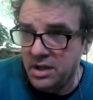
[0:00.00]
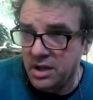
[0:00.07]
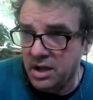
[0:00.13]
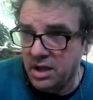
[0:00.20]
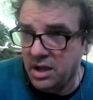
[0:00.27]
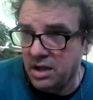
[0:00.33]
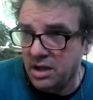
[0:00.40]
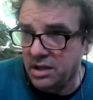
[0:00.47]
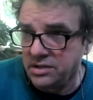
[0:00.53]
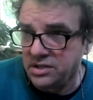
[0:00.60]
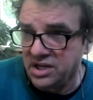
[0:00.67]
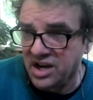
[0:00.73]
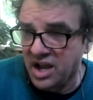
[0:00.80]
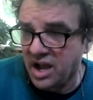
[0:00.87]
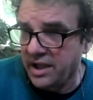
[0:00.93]
uh,
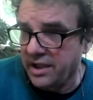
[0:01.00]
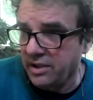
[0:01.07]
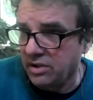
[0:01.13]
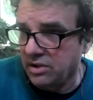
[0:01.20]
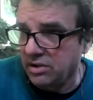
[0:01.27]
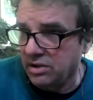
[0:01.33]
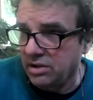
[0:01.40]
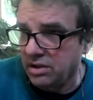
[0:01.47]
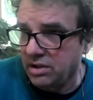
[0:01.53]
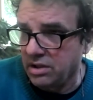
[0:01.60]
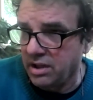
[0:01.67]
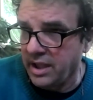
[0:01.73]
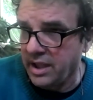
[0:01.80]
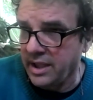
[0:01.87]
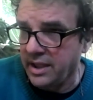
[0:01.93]
denial
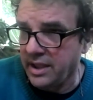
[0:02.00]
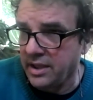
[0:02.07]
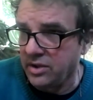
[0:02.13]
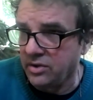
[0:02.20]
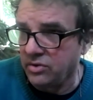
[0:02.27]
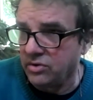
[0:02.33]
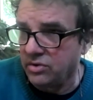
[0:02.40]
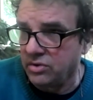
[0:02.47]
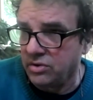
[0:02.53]
and